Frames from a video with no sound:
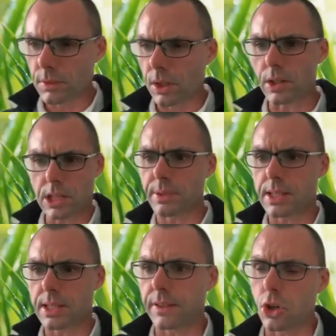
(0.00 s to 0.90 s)
on a
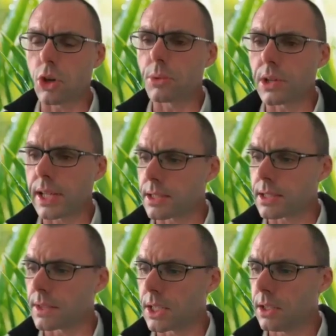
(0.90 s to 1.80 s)
specific homework
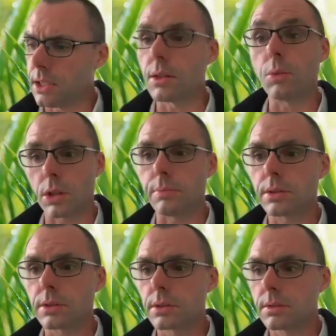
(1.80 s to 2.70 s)
activity in the
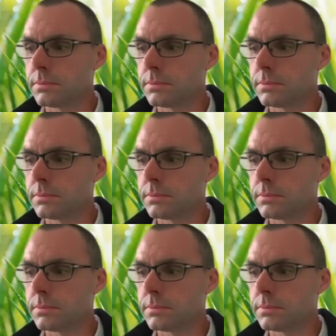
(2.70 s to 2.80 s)
workbooks.